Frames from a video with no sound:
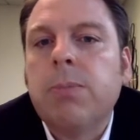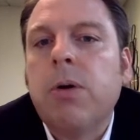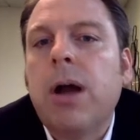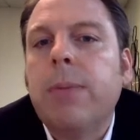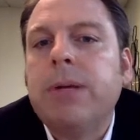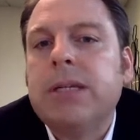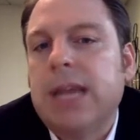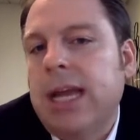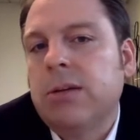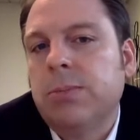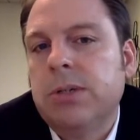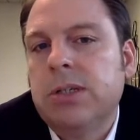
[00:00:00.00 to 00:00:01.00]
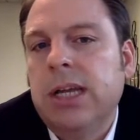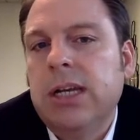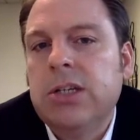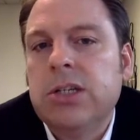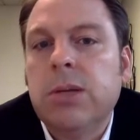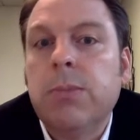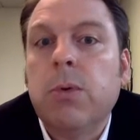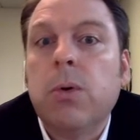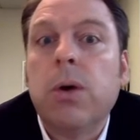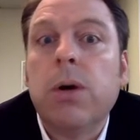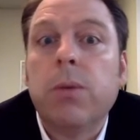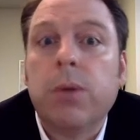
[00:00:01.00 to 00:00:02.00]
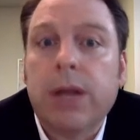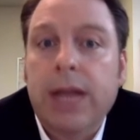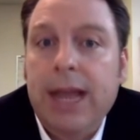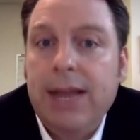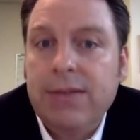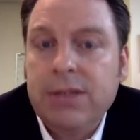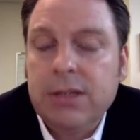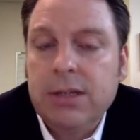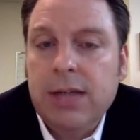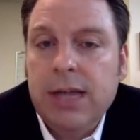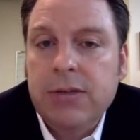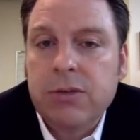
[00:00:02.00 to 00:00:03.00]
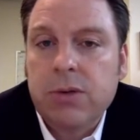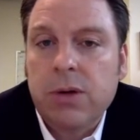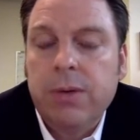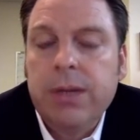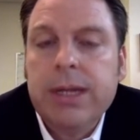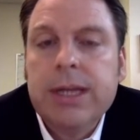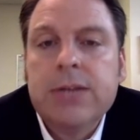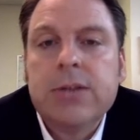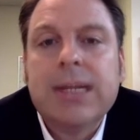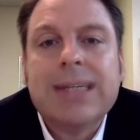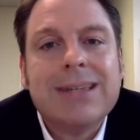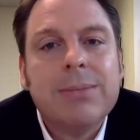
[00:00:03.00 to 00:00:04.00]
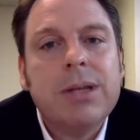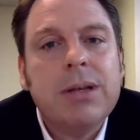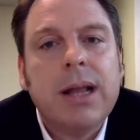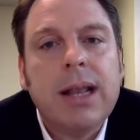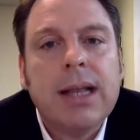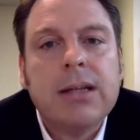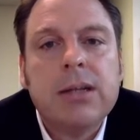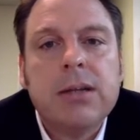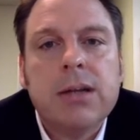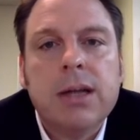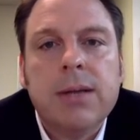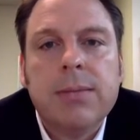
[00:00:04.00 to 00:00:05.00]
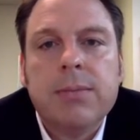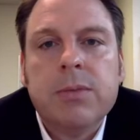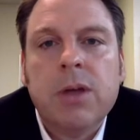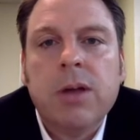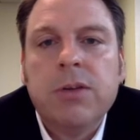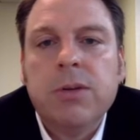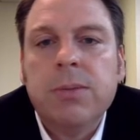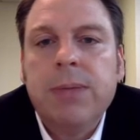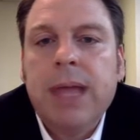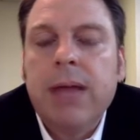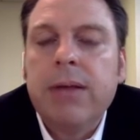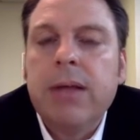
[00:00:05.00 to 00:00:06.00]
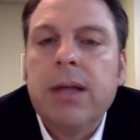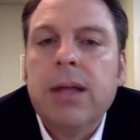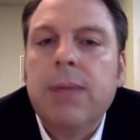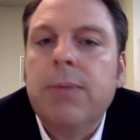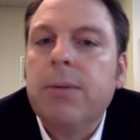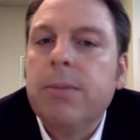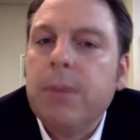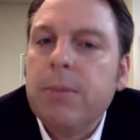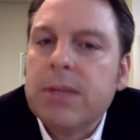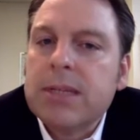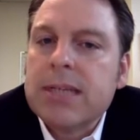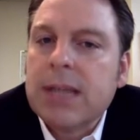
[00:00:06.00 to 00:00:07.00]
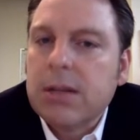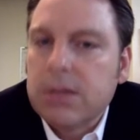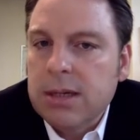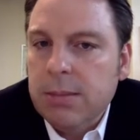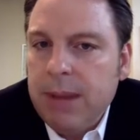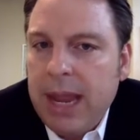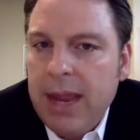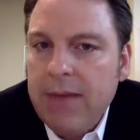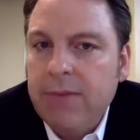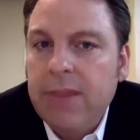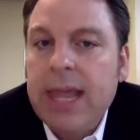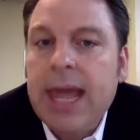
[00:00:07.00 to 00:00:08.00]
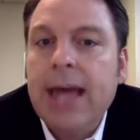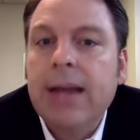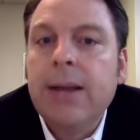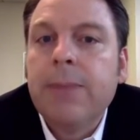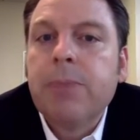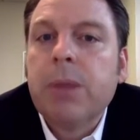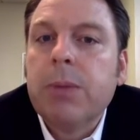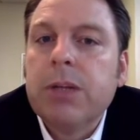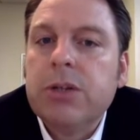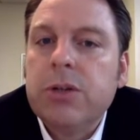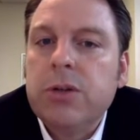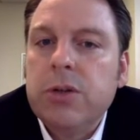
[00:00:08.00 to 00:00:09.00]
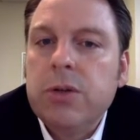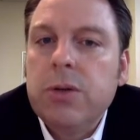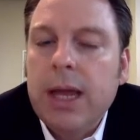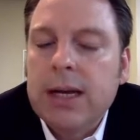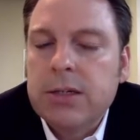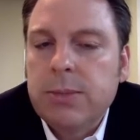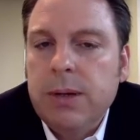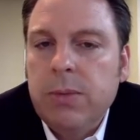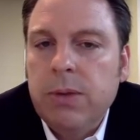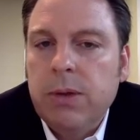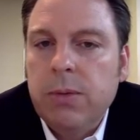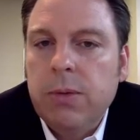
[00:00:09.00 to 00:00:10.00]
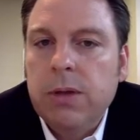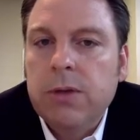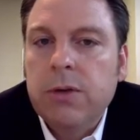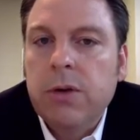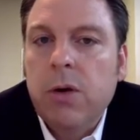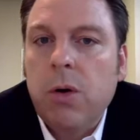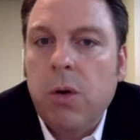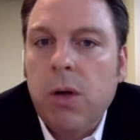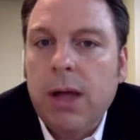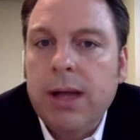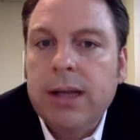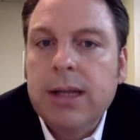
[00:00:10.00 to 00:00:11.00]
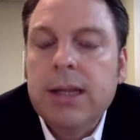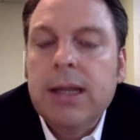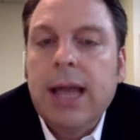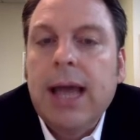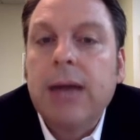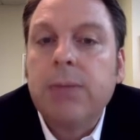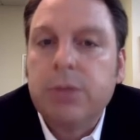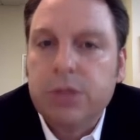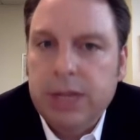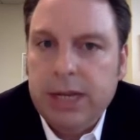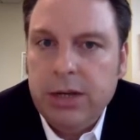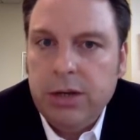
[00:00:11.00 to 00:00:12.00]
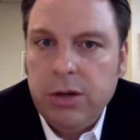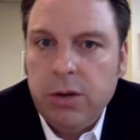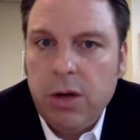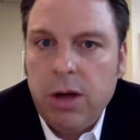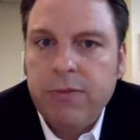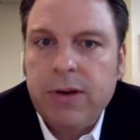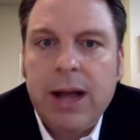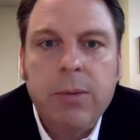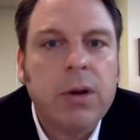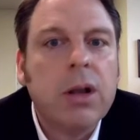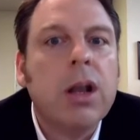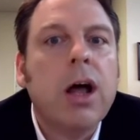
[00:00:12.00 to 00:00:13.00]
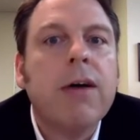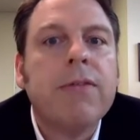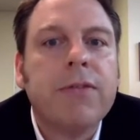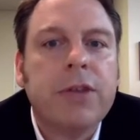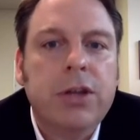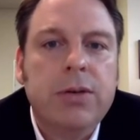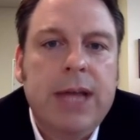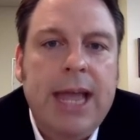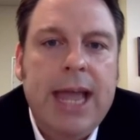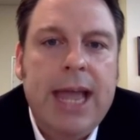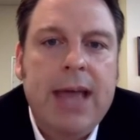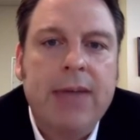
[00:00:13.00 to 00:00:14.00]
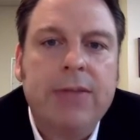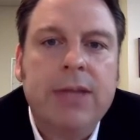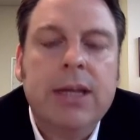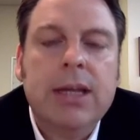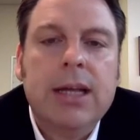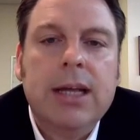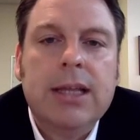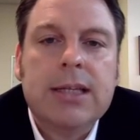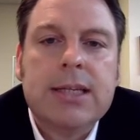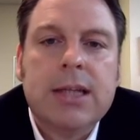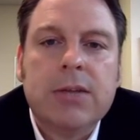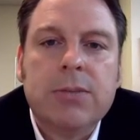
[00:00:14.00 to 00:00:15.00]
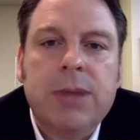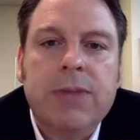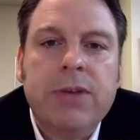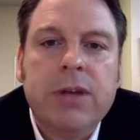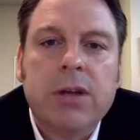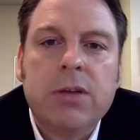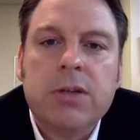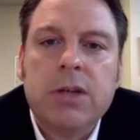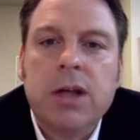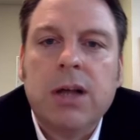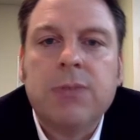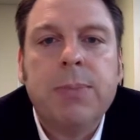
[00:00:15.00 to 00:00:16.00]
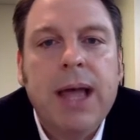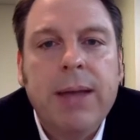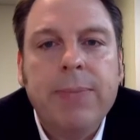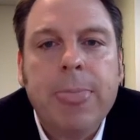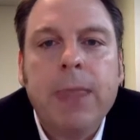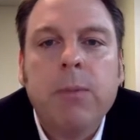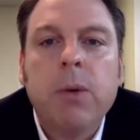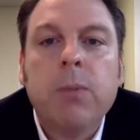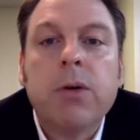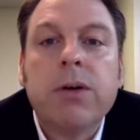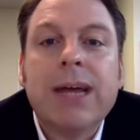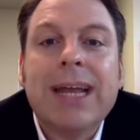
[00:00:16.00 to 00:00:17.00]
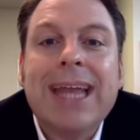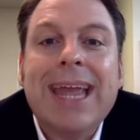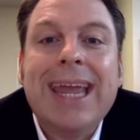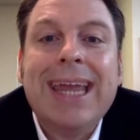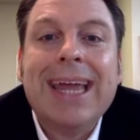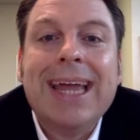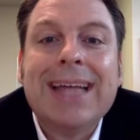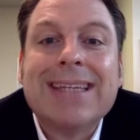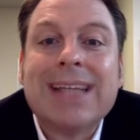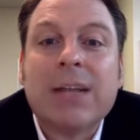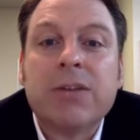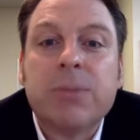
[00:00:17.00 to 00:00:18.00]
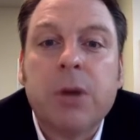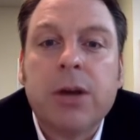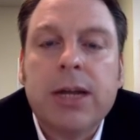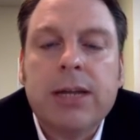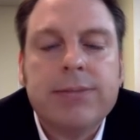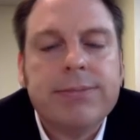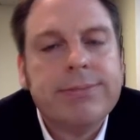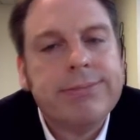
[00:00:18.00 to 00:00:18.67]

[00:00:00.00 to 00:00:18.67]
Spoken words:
the property tax percentage, the more we're going to have to escrow. So that's something that I'd like to talk to you about. But remember, the sellers can pay for that, but you do got to speak with your realtor on how to present your offer. I would love for you to have the sellers pay for your closing costs. But when we're in a seller's market,